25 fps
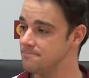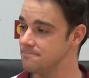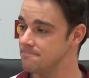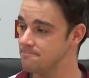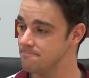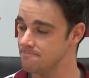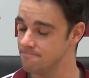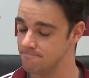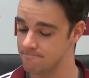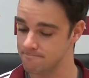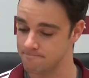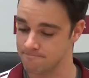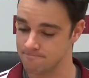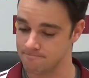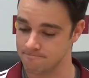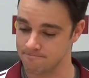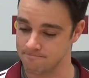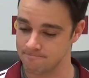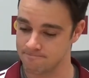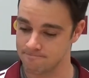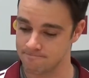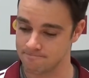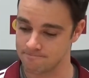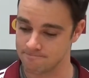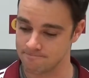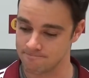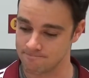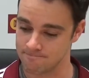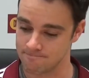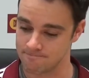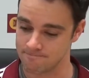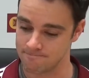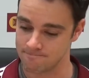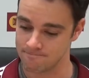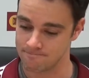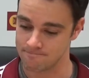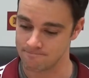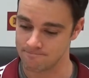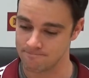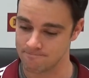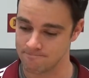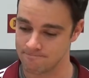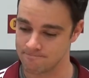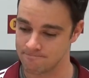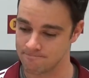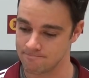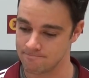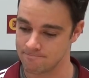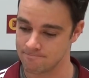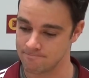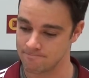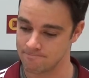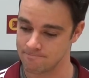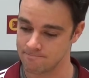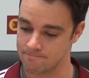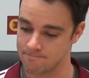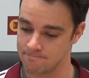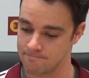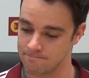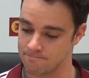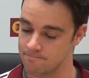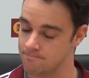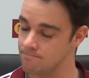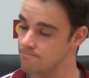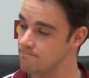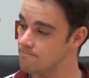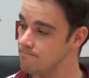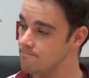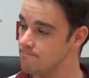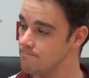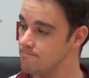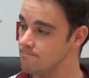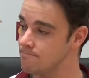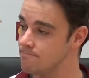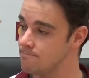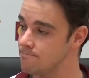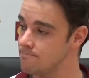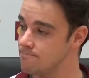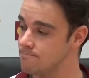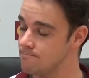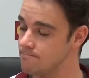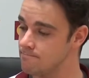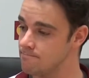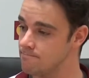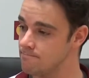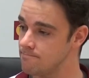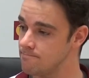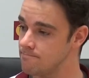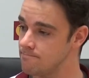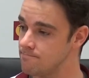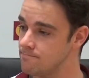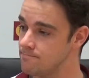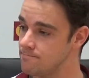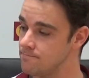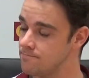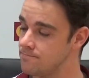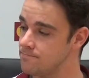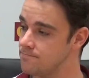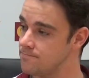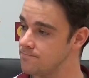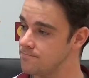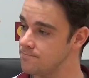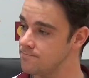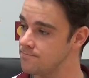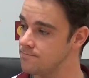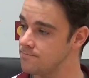(silent)